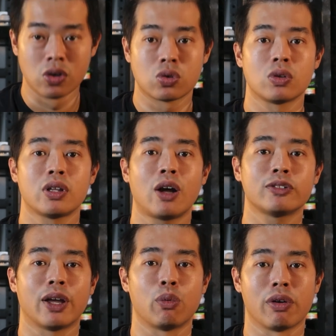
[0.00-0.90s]
So now
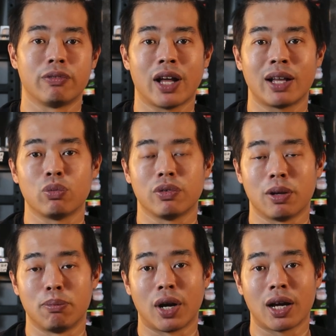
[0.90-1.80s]
that we have done with
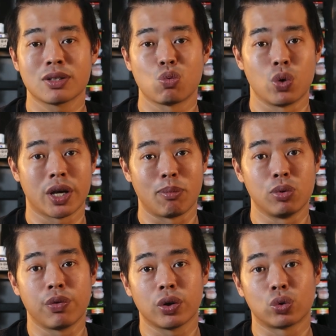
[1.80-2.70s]
the brass, we can
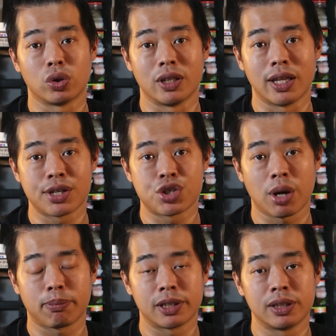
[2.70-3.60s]
move on to the next
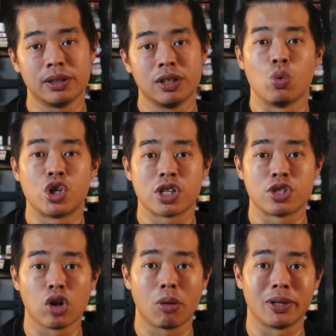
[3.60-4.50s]
chapter, which is
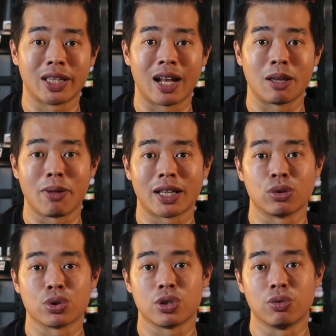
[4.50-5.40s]
non-metallic
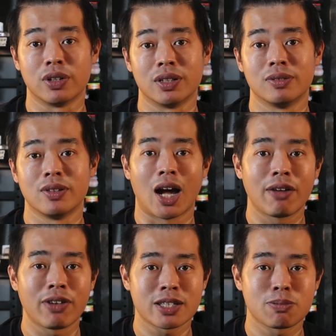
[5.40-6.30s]
metal silver.
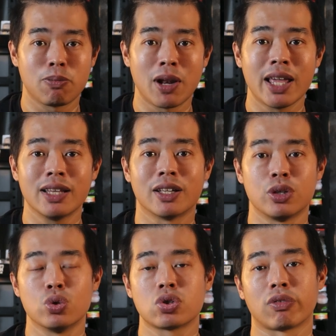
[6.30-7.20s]
I've explained the
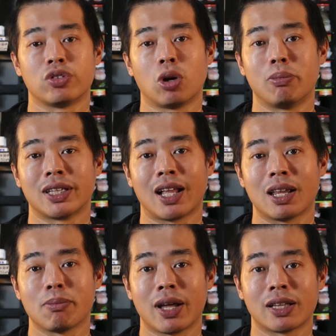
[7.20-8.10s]
use of
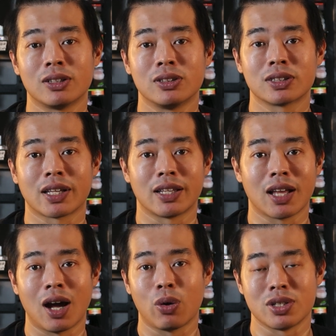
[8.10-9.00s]
non-metallic metals and
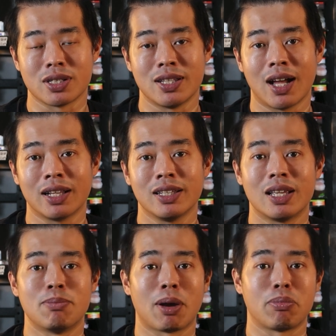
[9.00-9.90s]
how it's done
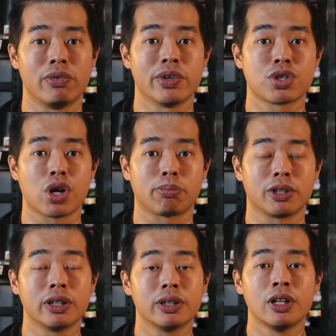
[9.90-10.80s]
in my previous
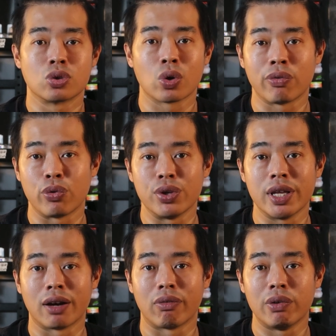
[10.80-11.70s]
chapter, so if you
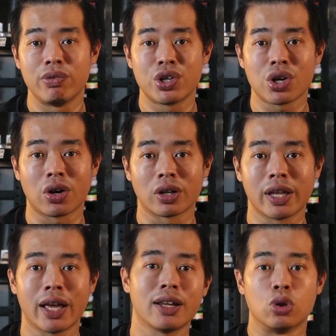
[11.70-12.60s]
need a revision on that,